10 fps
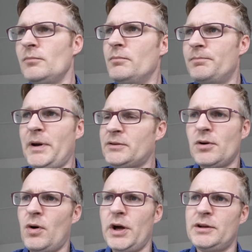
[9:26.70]

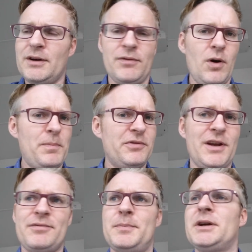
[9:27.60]
Bitcoin developers
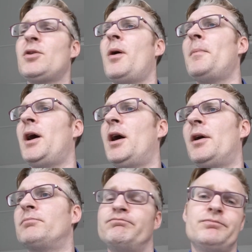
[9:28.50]
have become
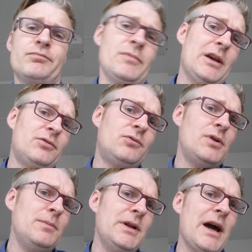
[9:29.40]
uh,
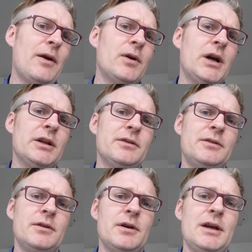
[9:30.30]
extremely
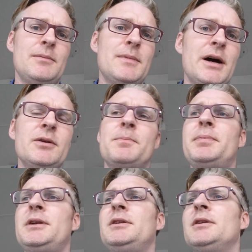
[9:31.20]
arrogant, uh, in my
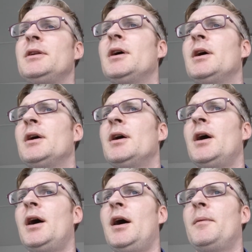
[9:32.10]
opinion,
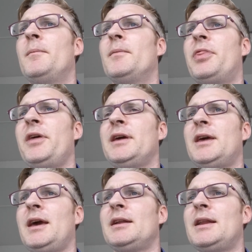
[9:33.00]
um,
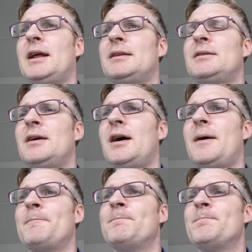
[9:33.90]
thinking that
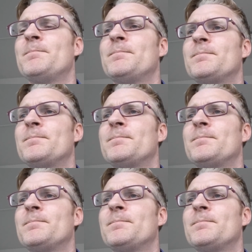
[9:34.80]
um,